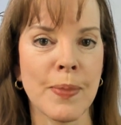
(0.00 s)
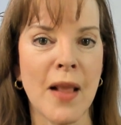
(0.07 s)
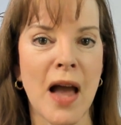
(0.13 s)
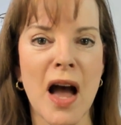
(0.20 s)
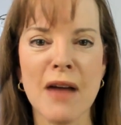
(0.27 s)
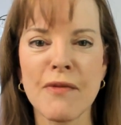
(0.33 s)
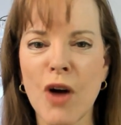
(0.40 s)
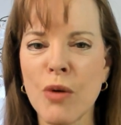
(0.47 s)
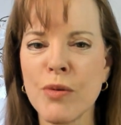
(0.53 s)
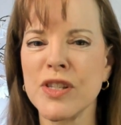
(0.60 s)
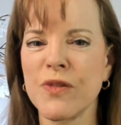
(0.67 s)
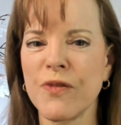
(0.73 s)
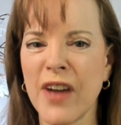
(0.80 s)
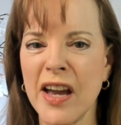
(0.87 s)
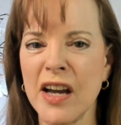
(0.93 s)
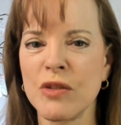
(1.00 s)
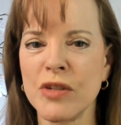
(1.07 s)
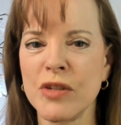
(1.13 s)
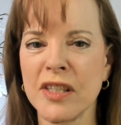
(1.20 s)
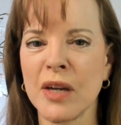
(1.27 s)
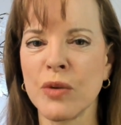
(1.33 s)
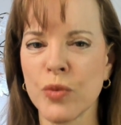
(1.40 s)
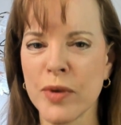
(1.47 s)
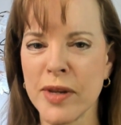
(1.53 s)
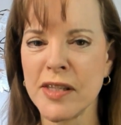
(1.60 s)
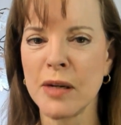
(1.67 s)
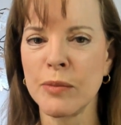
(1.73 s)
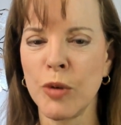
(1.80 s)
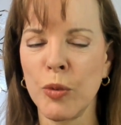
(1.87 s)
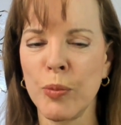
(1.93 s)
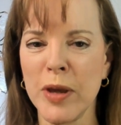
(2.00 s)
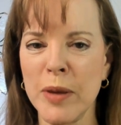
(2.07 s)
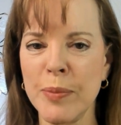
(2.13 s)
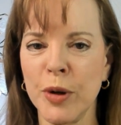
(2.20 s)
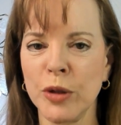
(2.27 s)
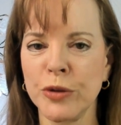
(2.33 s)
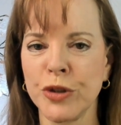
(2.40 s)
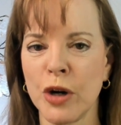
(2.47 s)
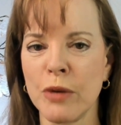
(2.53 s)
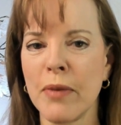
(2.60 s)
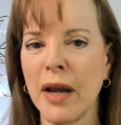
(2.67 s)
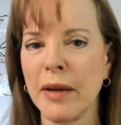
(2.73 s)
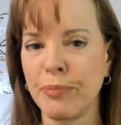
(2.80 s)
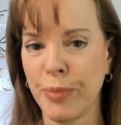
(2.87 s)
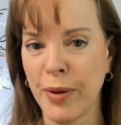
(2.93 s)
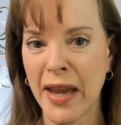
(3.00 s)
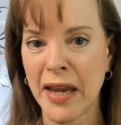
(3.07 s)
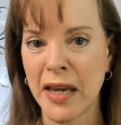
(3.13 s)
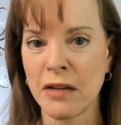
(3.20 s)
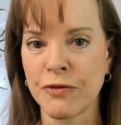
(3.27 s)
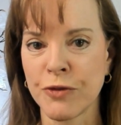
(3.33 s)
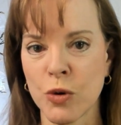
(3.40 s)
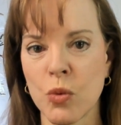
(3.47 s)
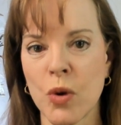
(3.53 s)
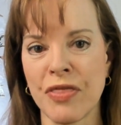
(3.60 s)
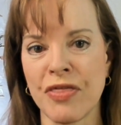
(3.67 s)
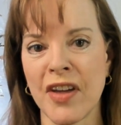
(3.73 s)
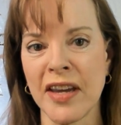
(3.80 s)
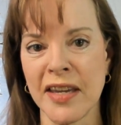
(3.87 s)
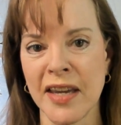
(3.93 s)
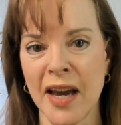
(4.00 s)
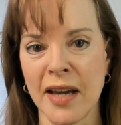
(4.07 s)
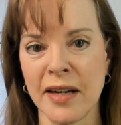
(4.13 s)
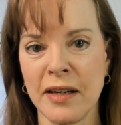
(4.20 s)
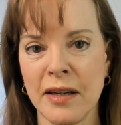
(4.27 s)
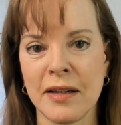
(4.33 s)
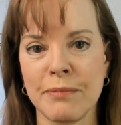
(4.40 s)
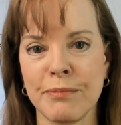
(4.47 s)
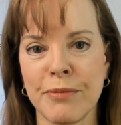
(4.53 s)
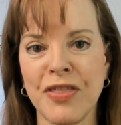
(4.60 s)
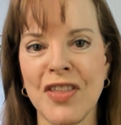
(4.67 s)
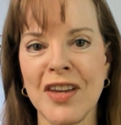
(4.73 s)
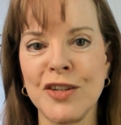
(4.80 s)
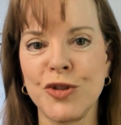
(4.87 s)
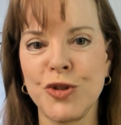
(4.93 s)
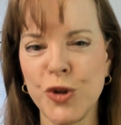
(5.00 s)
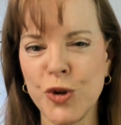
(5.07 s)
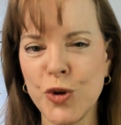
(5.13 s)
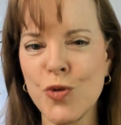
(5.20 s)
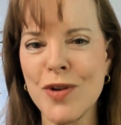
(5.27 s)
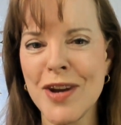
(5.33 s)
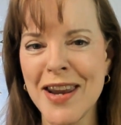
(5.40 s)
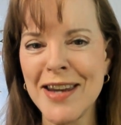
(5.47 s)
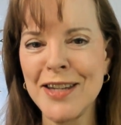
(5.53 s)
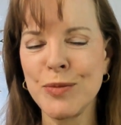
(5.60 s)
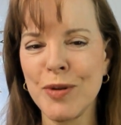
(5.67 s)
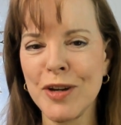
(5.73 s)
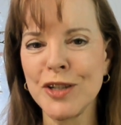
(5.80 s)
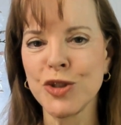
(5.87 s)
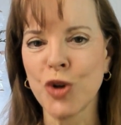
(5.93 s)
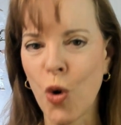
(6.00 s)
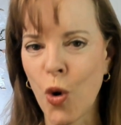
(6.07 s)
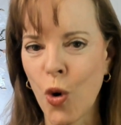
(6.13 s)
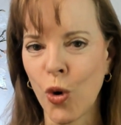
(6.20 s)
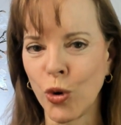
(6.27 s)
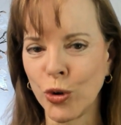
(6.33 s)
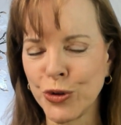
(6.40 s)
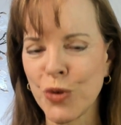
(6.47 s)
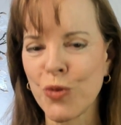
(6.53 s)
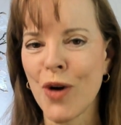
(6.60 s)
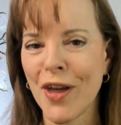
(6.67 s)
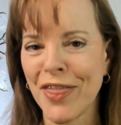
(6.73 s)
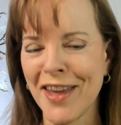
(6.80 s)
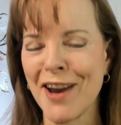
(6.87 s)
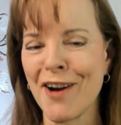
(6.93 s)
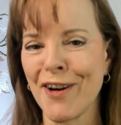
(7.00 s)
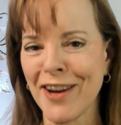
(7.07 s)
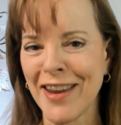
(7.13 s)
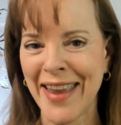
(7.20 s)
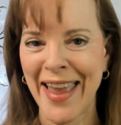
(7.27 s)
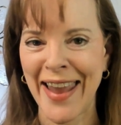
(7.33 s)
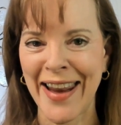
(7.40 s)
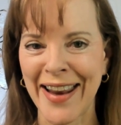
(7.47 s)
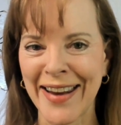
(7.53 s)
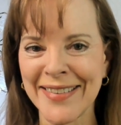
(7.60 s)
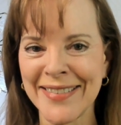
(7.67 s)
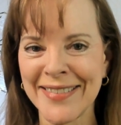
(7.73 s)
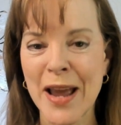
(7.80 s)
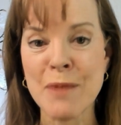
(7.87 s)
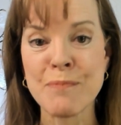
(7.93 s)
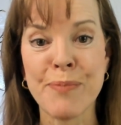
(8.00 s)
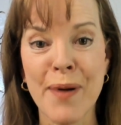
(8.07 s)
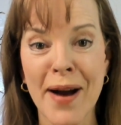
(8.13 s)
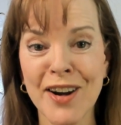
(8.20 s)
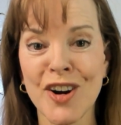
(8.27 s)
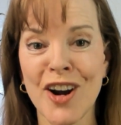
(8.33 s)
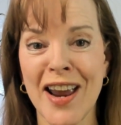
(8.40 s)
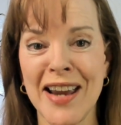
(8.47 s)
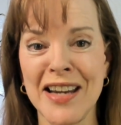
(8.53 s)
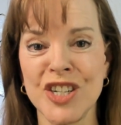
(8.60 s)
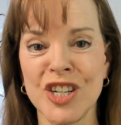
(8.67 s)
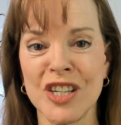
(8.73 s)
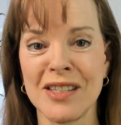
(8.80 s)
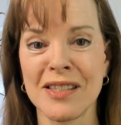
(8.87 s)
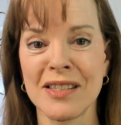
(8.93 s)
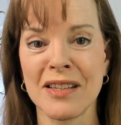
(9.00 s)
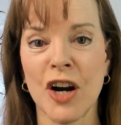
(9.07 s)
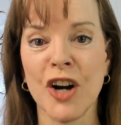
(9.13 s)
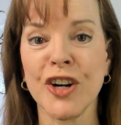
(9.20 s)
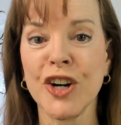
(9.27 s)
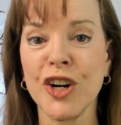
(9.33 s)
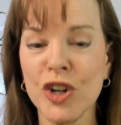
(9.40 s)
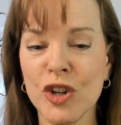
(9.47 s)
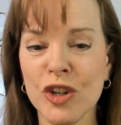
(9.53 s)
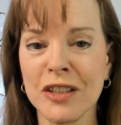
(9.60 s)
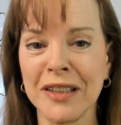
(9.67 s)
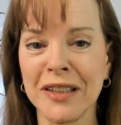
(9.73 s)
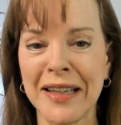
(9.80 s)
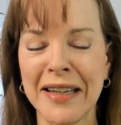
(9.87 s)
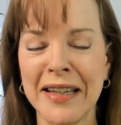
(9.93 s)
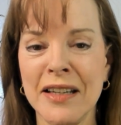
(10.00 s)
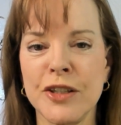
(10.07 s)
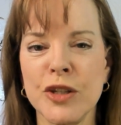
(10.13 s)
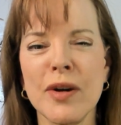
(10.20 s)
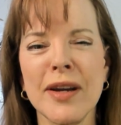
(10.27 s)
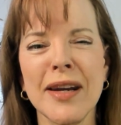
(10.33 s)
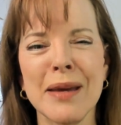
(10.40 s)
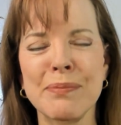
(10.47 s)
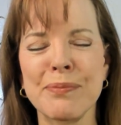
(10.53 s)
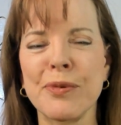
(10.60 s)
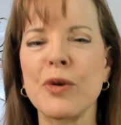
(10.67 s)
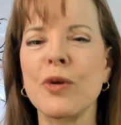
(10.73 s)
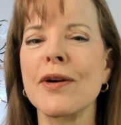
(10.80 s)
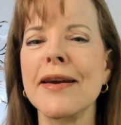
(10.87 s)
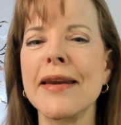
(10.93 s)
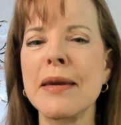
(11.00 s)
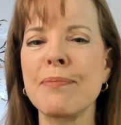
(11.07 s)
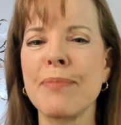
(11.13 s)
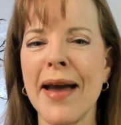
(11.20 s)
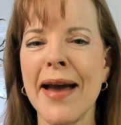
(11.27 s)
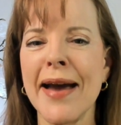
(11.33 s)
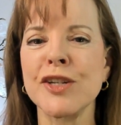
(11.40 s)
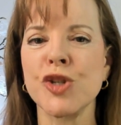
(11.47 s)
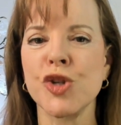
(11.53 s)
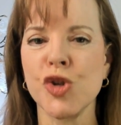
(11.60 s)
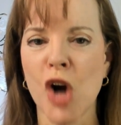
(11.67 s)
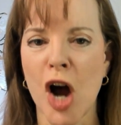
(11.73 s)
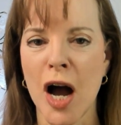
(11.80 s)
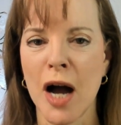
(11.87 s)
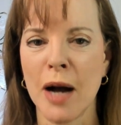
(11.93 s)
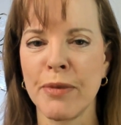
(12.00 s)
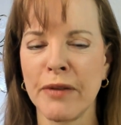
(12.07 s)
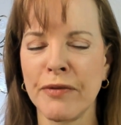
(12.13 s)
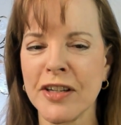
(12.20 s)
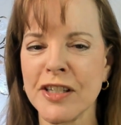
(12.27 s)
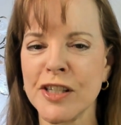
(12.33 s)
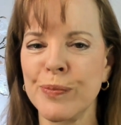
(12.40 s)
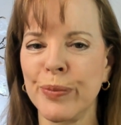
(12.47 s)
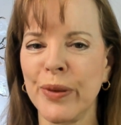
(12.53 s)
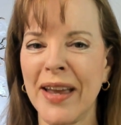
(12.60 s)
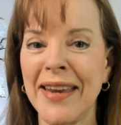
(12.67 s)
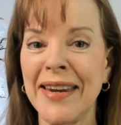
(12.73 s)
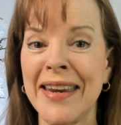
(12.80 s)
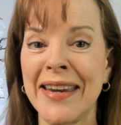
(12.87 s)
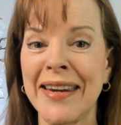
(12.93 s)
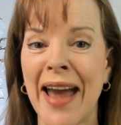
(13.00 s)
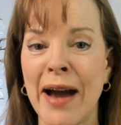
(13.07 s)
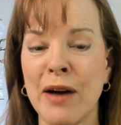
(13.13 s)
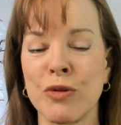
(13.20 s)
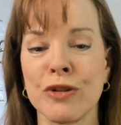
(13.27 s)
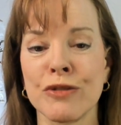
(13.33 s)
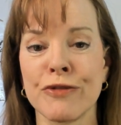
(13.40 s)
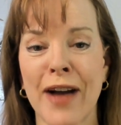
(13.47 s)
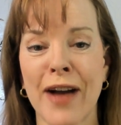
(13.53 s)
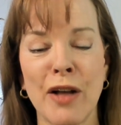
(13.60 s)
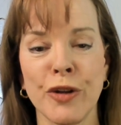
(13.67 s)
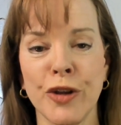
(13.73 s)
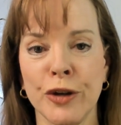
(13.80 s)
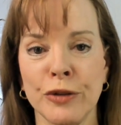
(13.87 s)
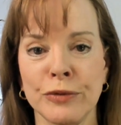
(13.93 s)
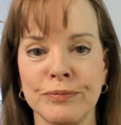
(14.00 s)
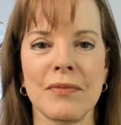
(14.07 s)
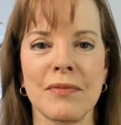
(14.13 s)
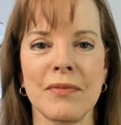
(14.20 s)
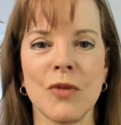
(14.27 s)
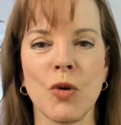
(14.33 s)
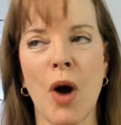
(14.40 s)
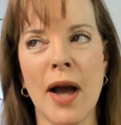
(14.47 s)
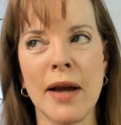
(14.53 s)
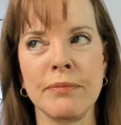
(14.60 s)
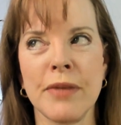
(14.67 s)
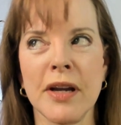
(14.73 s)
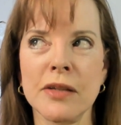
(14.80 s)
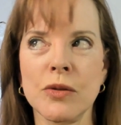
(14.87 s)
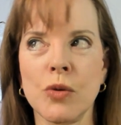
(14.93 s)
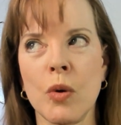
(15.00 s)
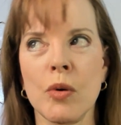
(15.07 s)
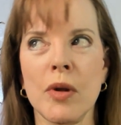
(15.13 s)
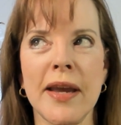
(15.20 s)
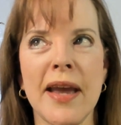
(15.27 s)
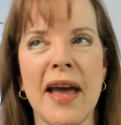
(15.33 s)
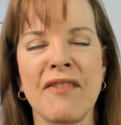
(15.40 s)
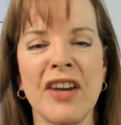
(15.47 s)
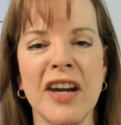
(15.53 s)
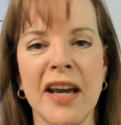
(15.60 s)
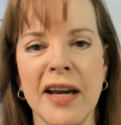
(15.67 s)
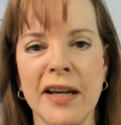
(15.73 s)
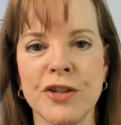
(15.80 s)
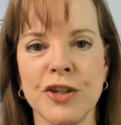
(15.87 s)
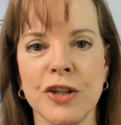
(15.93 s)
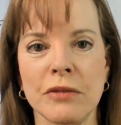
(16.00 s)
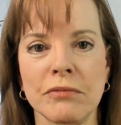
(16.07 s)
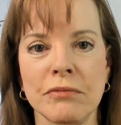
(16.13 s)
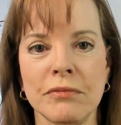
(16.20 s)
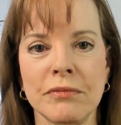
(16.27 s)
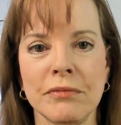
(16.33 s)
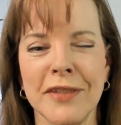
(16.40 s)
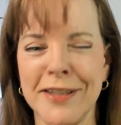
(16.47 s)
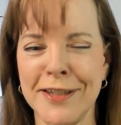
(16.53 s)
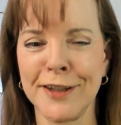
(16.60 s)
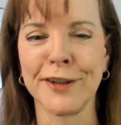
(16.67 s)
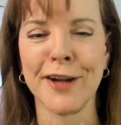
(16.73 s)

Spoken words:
I've always found that reasonable people don't mind paying for what they get, but they do need to be told what they are getting. And buyer agents are currently doing a pretty bad job of explaining our value. Why? Because we really haven't had to, until